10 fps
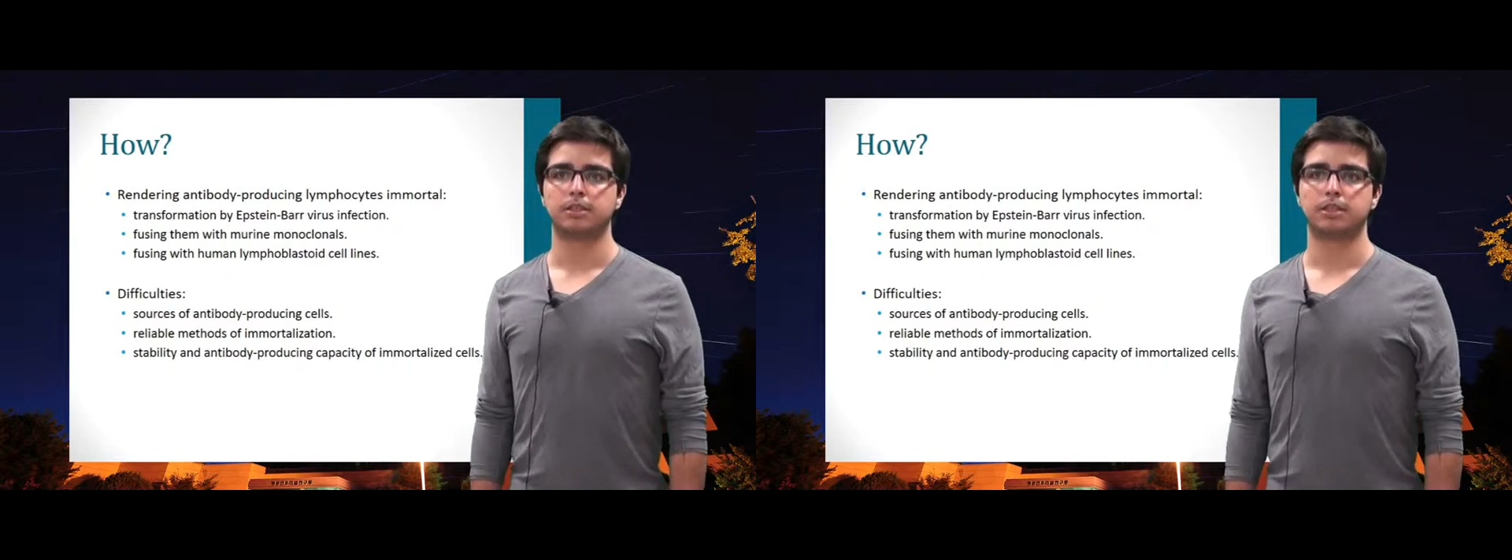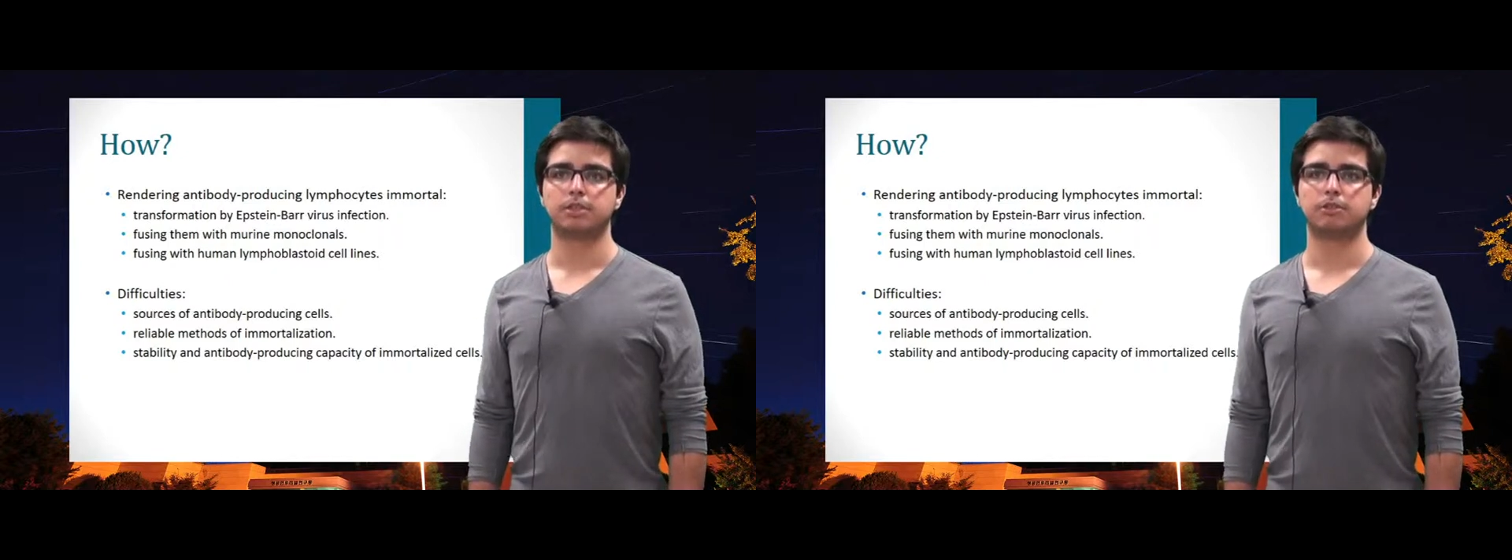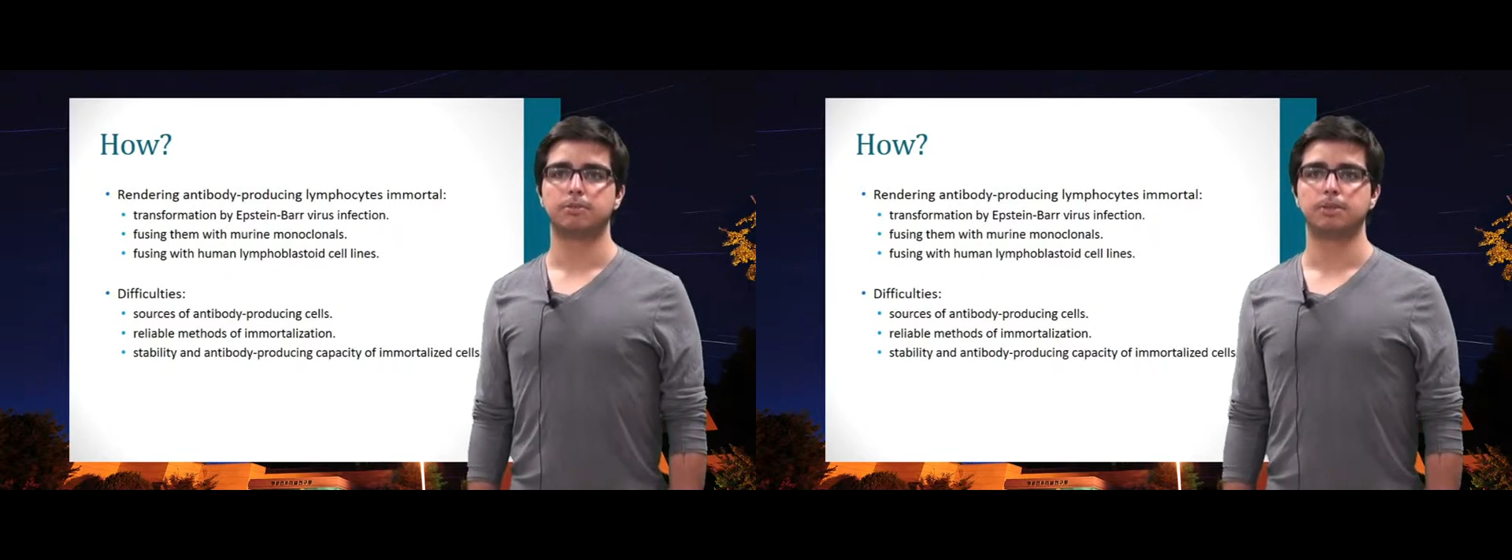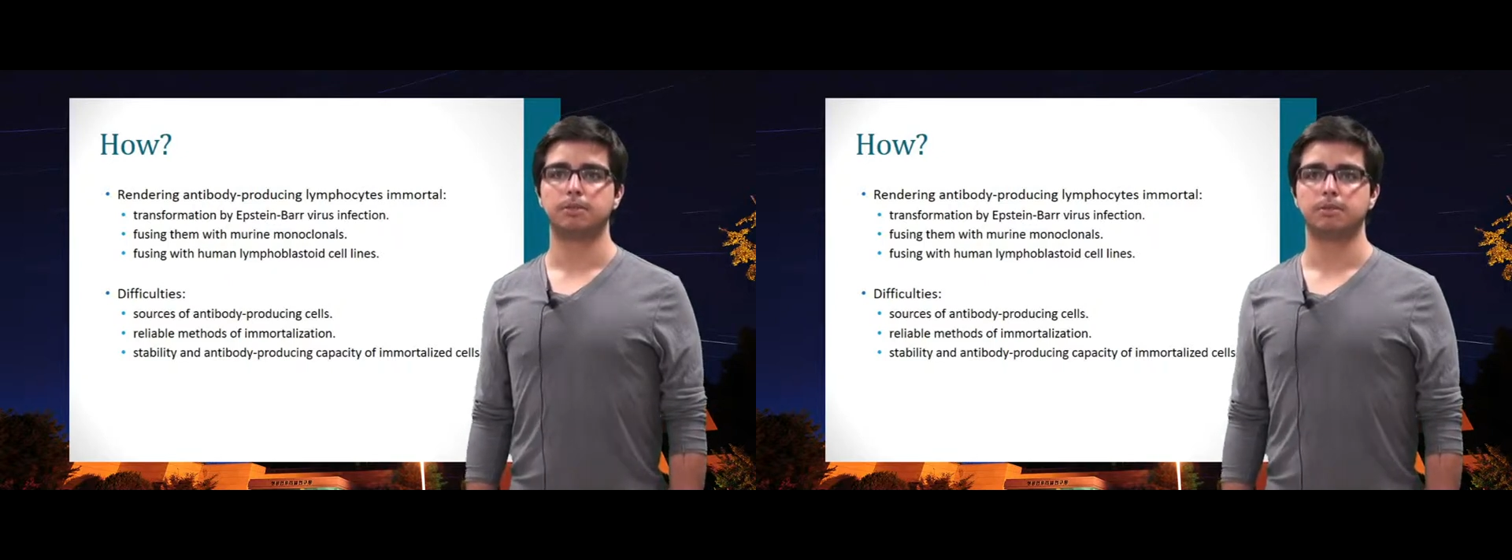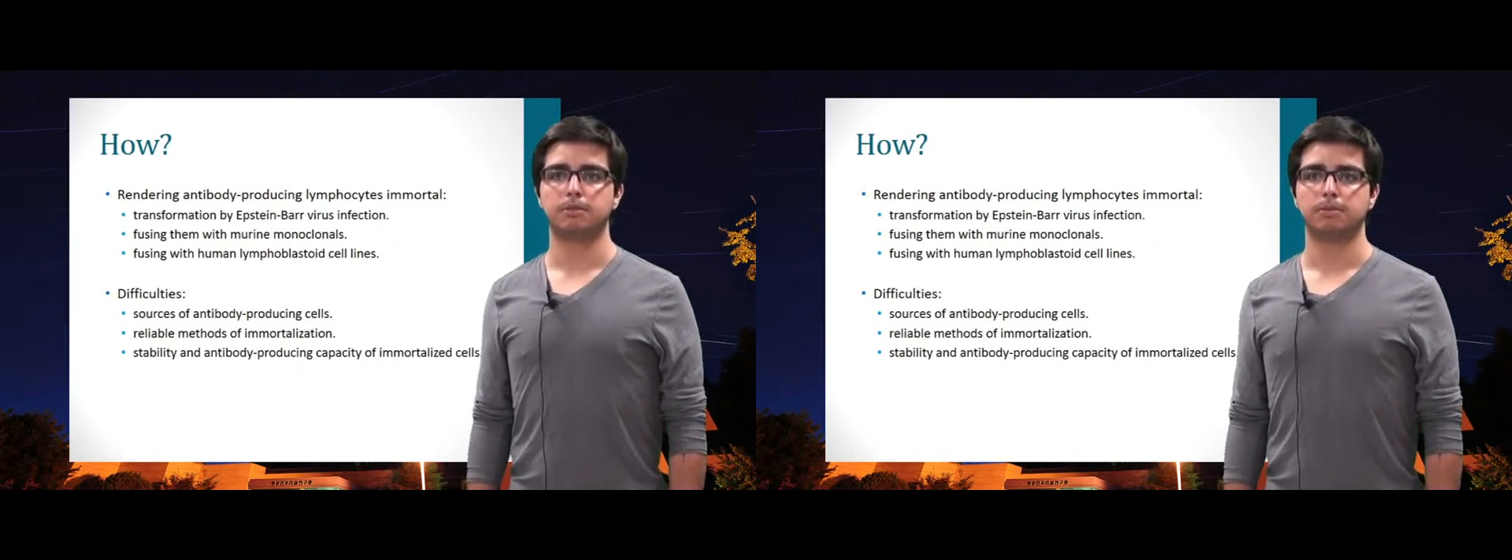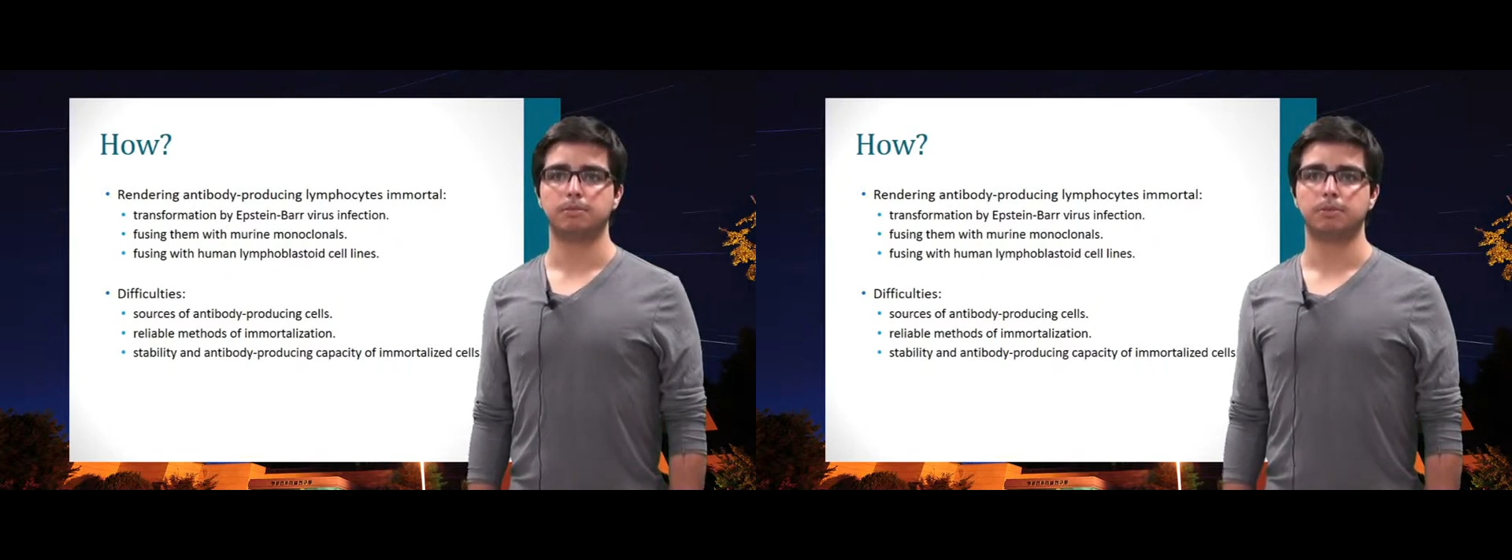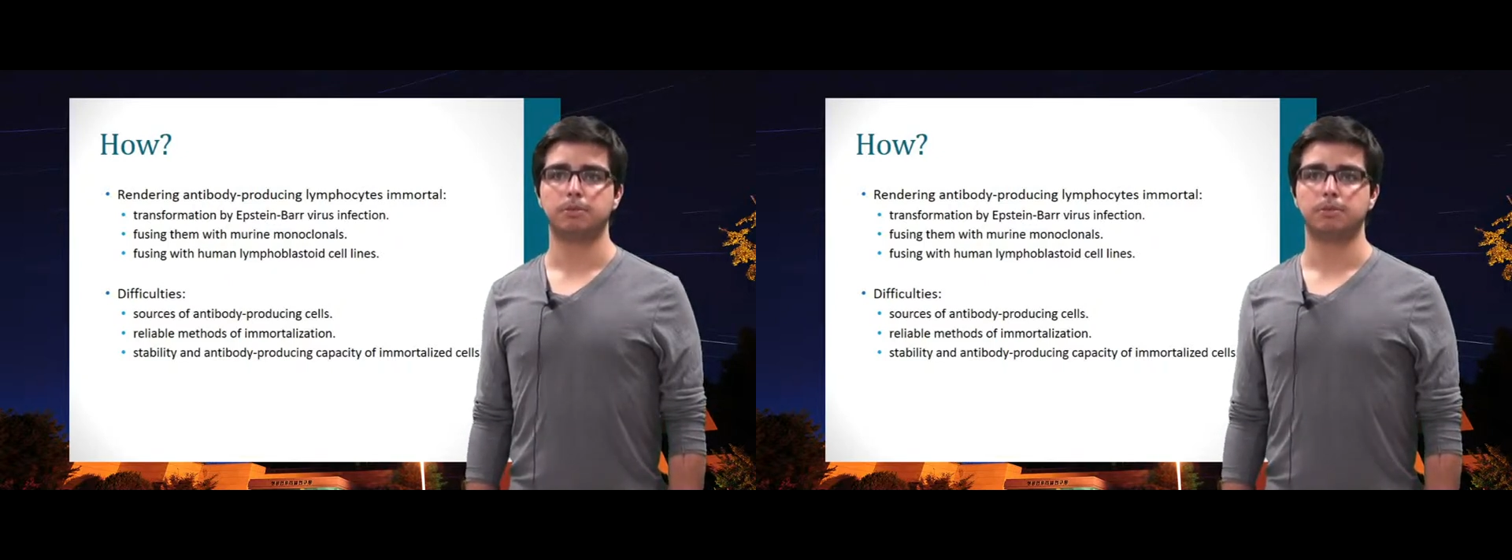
can either be